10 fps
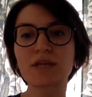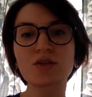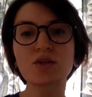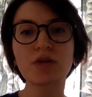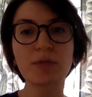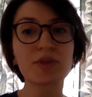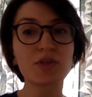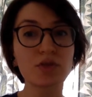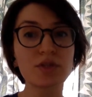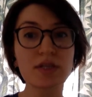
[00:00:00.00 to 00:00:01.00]
Get to know the
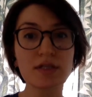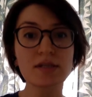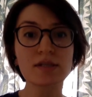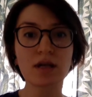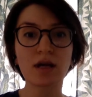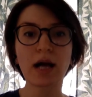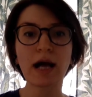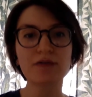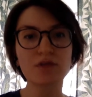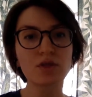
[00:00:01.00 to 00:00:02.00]
opportunities
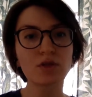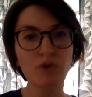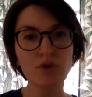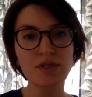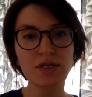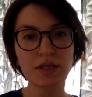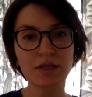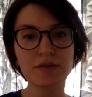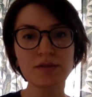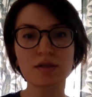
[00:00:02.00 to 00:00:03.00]
after the university
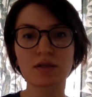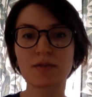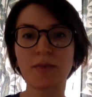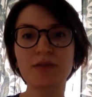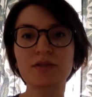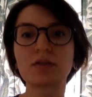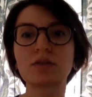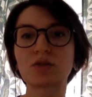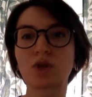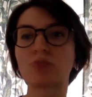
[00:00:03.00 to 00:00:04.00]
years, depending,
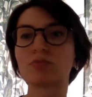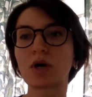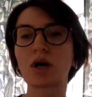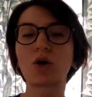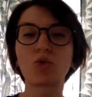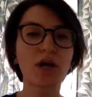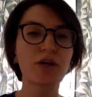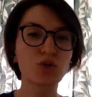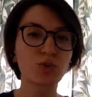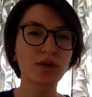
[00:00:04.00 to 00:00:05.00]

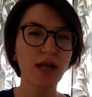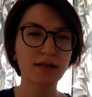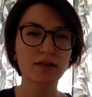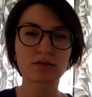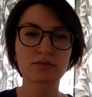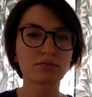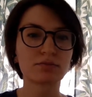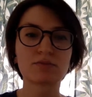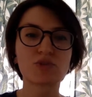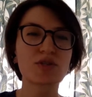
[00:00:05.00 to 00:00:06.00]
where you would like
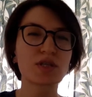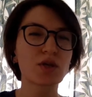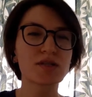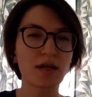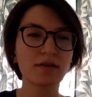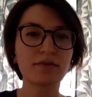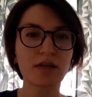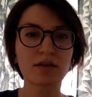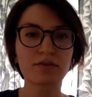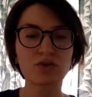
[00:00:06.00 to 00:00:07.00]
to see yourself
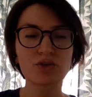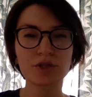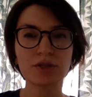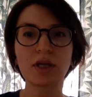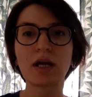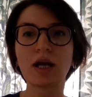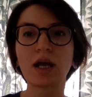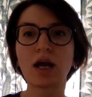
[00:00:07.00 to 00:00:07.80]
in the future.